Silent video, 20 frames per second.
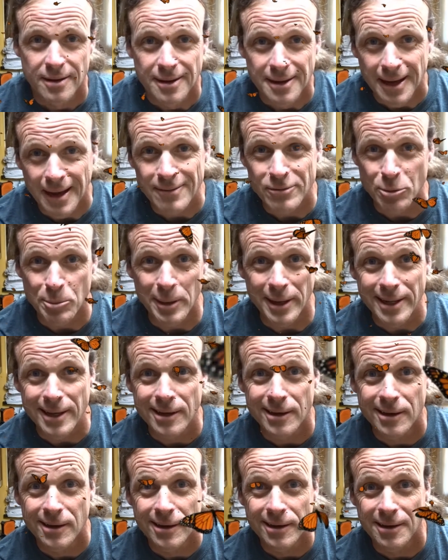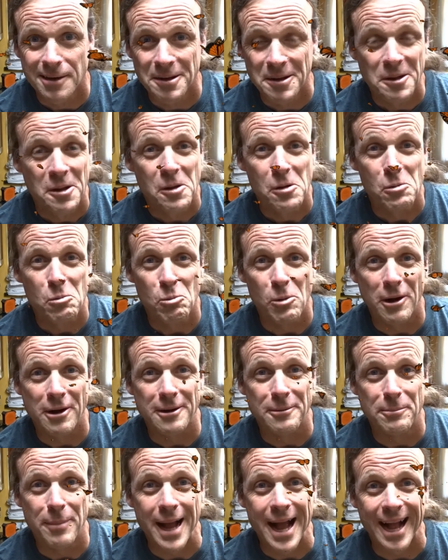Hey everybody,
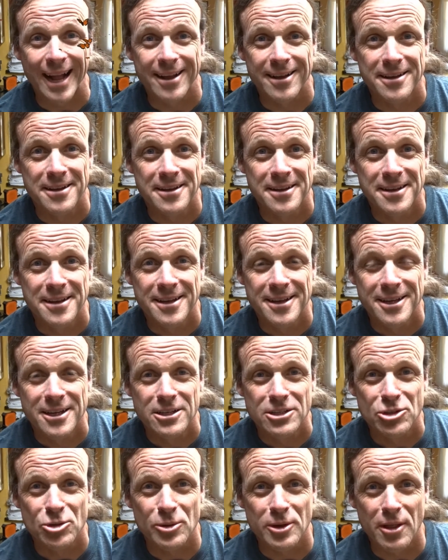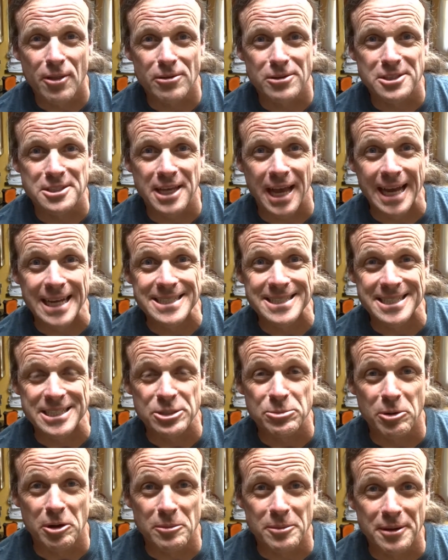welcome back to another science
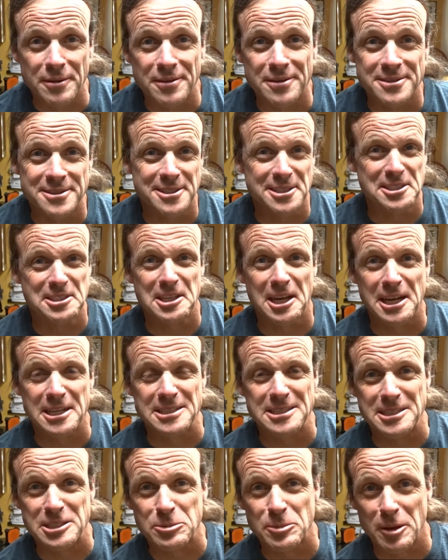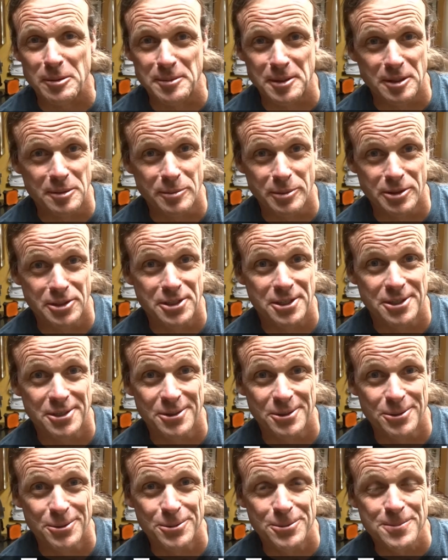experiment. This is science experiment number
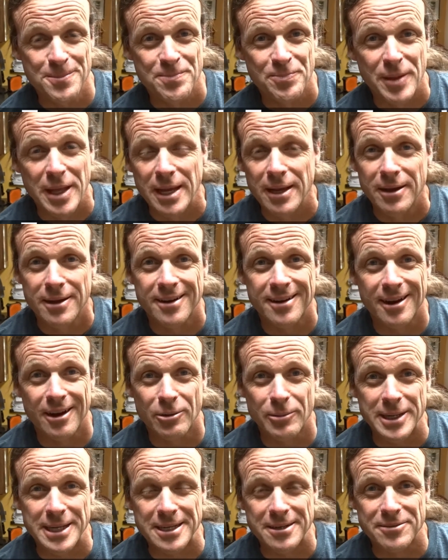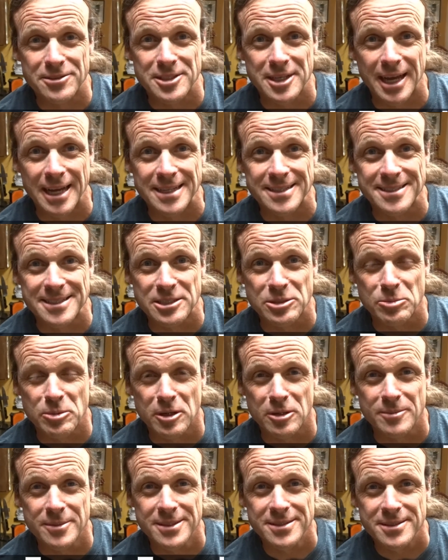2 in our week of science
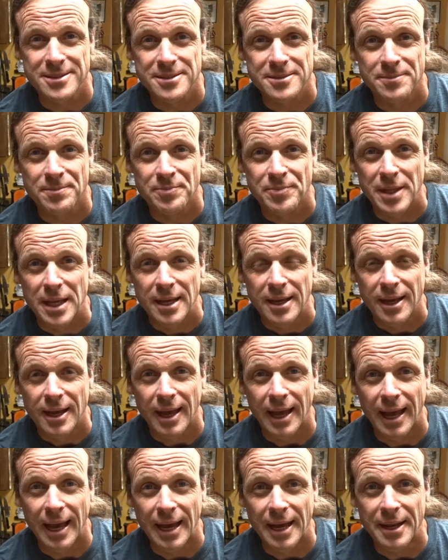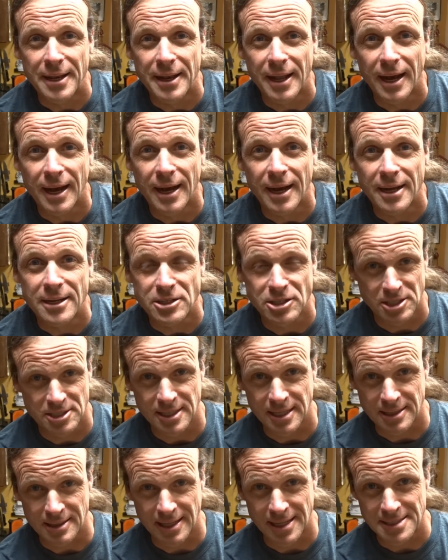experiments. And just
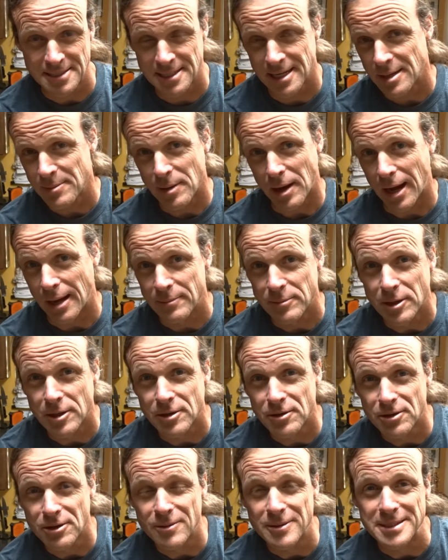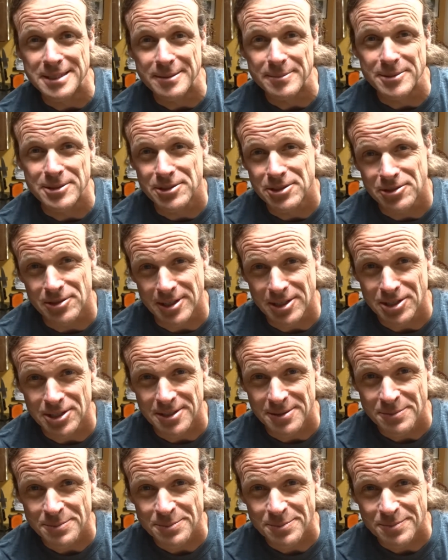like last time, I'm going to do a
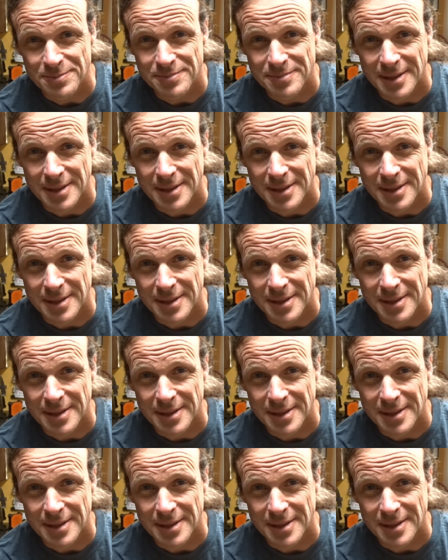demonstration